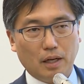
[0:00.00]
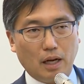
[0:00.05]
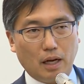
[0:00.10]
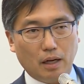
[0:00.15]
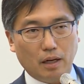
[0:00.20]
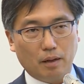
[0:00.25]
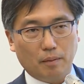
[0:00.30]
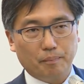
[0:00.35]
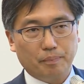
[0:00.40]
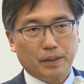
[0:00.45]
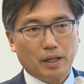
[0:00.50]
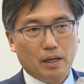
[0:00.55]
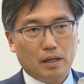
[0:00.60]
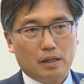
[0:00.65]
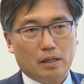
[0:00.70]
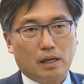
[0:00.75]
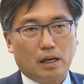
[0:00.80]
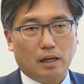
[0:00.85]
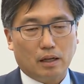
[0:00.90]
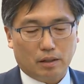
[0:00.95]
Um,
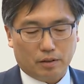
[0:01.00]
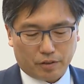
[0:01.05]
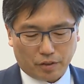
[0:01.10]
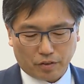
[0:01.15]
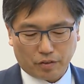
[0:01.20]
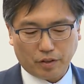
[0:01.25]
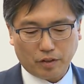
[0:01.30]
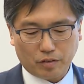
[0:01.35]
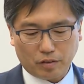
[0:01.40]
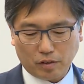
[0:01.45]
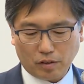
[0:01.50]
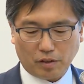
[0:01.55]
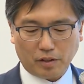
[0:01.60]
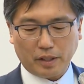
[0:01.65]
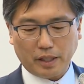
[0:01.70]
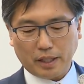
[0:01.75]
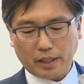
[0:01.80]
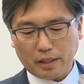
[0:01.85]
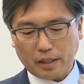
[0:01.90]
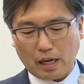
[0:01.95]
uh, distance
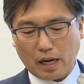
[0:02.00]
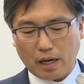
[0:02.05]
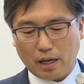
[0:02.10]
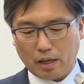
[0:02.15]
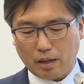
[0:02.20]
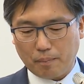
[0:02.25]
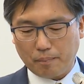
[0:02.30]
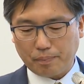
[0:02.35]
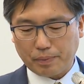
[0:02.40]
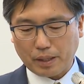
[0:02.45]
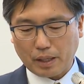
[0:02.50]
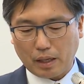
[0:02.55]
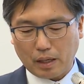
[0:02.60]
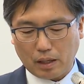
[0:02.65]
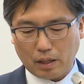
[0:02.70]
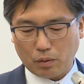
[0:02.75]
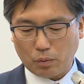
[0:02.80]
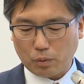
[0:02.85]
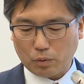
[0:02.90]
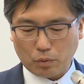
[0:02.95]
learning, um,
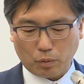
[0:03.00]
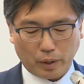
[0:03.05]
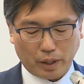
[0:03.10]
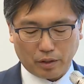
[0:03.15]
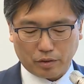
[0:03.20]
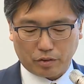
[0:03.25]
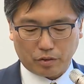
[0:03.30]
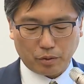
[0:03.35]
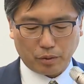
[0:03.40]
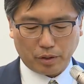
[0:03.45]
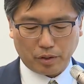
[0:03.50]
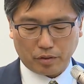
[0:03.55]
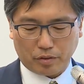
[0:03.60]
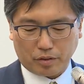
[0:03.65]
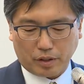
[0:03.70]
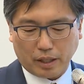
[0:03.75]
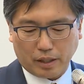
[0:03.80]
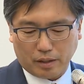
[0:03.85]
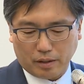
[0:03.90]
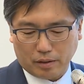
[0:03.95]
uh, where students
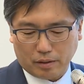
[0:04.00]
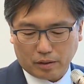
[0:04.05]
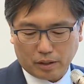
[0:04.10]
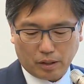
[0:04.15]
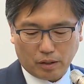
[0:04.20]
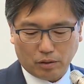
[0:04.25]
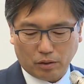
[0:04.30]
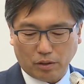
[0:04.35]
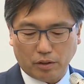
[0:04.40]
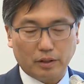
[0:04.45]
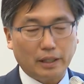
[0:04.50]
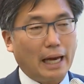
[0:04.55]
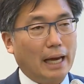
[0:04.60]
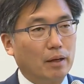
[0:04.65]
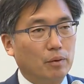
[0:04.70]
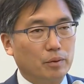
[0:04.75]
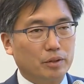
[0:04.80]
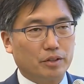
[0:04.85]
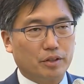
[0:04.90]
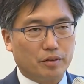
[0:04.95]
can you know learn
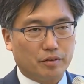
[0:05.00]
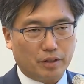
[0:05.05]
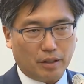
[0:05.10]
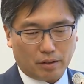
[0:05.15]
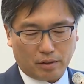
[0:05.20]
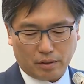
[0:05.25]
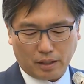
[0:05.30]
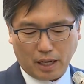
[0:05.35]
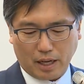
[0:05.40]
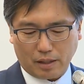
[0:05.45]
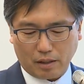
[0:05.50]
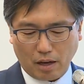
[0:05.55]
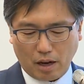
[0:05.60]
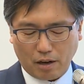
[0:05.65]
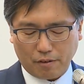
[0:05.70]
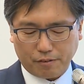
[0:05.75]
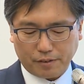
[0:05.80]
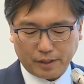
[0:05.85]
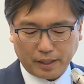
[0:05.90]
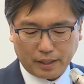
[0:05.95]
languages that are not
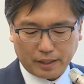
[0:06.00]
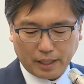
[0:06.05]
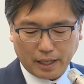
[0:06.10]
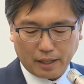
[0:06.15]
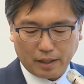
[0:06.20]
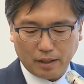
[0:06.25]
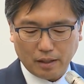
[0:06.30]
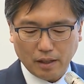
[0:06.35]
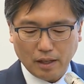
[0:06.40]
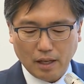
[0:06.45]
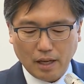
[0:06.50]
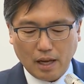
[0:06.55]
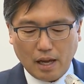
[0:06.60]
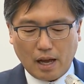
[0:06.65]
offered at Yale.